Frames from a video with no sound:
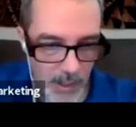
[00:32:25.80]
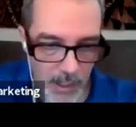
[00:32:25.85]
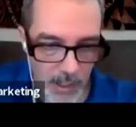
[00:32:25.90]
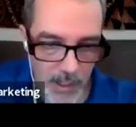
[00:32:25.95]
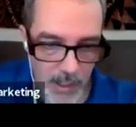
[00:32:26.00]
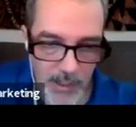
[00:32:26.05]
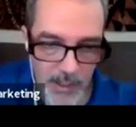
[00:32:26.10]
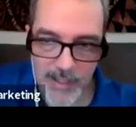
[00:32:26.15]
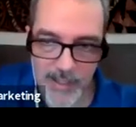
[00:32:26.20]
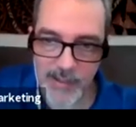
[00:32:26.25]
And
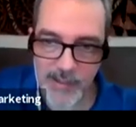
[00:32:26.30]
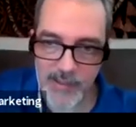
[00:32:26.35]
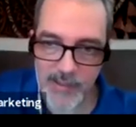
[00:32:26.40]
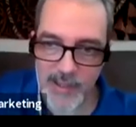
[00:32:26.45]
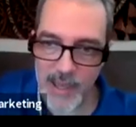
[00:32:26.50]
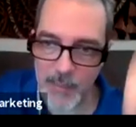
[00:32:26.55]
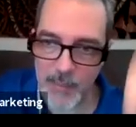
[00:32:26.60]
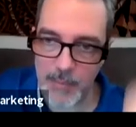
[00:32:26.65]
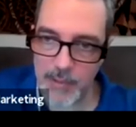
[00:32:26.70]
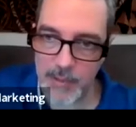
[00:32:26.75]
all that
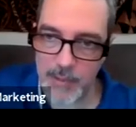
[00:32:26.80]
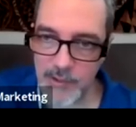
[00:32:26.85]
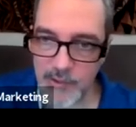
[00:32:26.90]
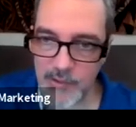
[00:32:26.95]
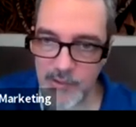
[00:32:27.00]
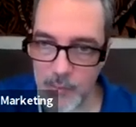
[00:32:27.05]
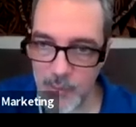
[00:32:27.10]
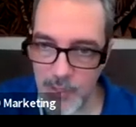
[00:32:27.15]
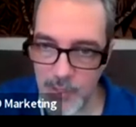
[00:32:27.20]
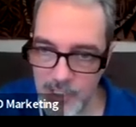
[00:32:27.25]
needs to happen is
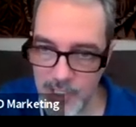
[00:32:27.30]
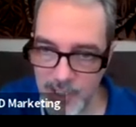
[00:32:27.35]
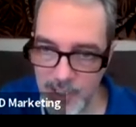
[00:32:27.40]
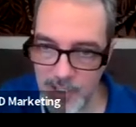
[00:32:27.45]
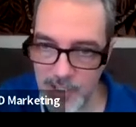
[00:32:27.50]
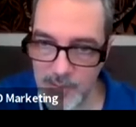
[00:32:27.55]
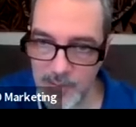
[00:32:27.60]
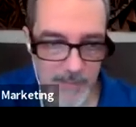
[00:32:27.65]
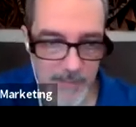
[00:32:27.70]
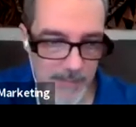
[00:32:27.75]
just a
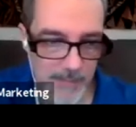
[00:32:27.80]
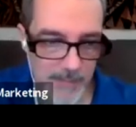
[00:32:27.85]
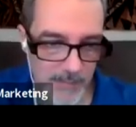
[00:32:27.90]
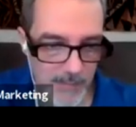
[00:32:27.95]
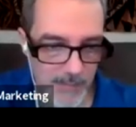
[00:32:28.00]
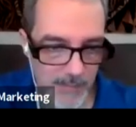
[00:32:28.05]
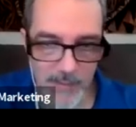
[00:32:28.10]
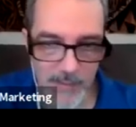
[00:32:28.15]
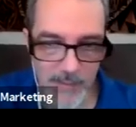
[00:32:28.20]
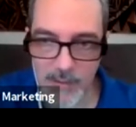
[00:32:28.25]
regen.
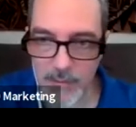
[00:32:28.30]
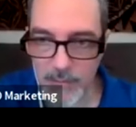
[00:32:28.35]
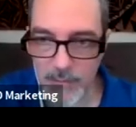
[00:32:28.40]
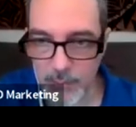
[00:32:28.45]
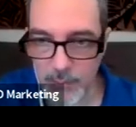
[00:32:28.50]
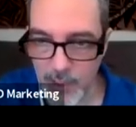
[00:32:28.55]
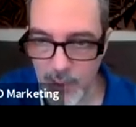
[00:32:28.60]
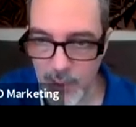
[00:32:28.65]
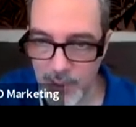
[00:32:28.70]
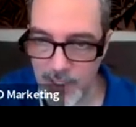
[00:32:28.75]

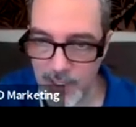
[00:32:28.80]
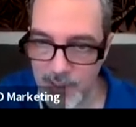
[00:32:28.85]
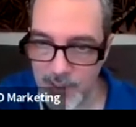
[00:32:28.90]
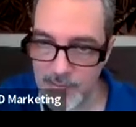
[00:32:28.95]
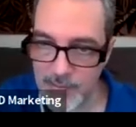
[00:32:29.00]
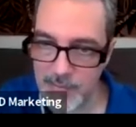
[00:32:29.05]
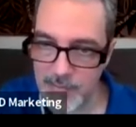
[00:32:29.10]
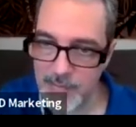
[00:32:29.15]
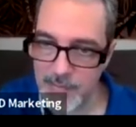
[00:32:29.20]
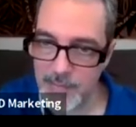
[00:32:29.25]
Voila.